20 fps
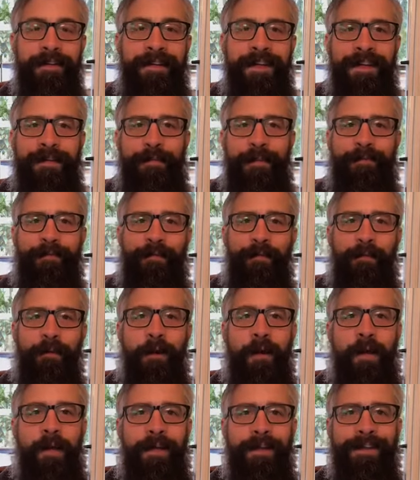Amen. From
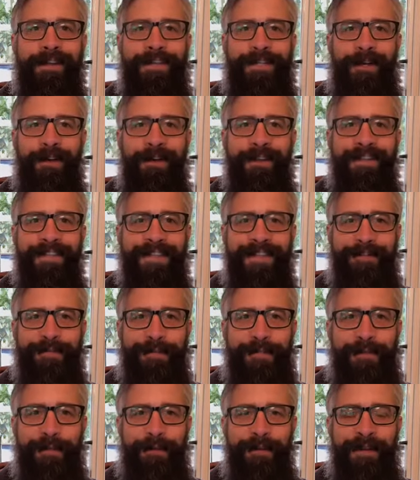hey, John, thanks for
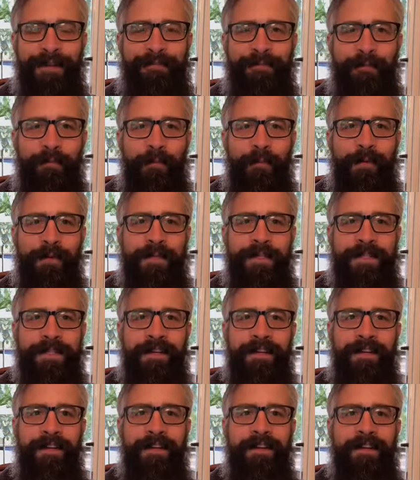tuning in from
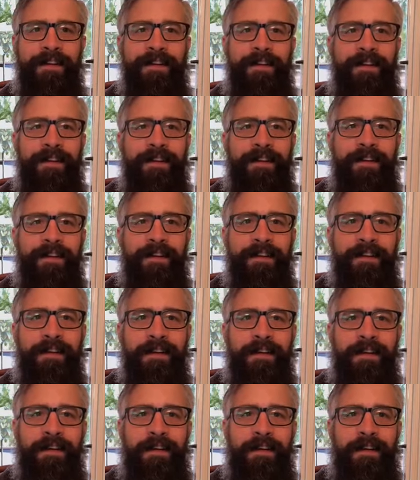Warsaw.
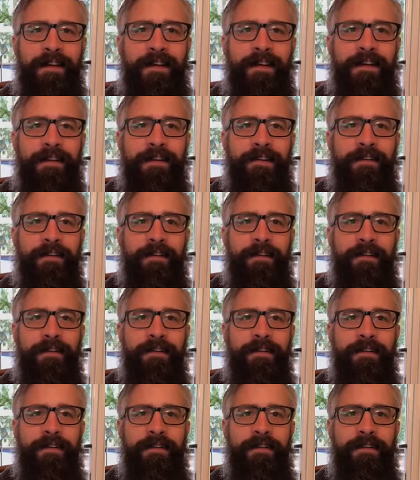Yeah,
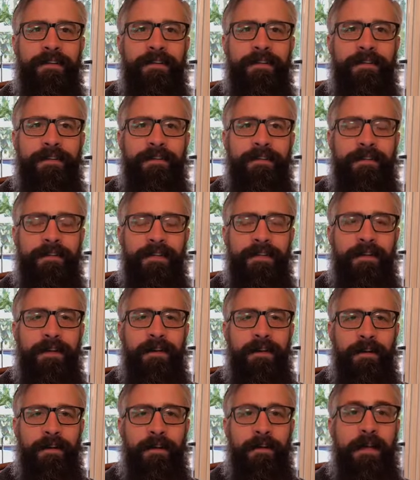
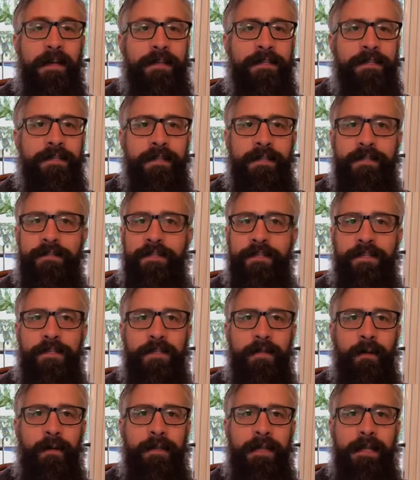yeah, excellent. Just
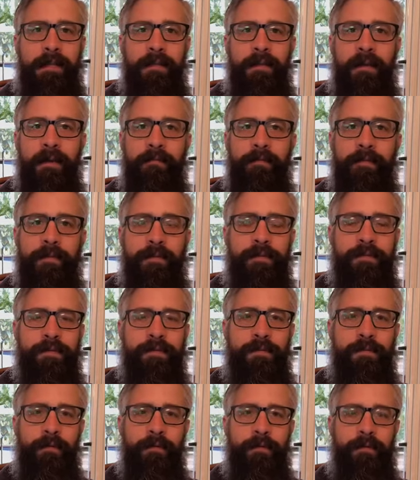showing that love with your
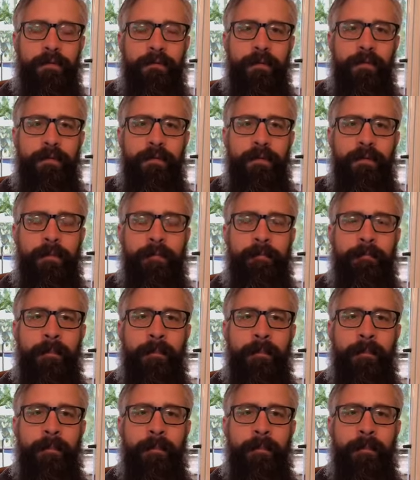school community.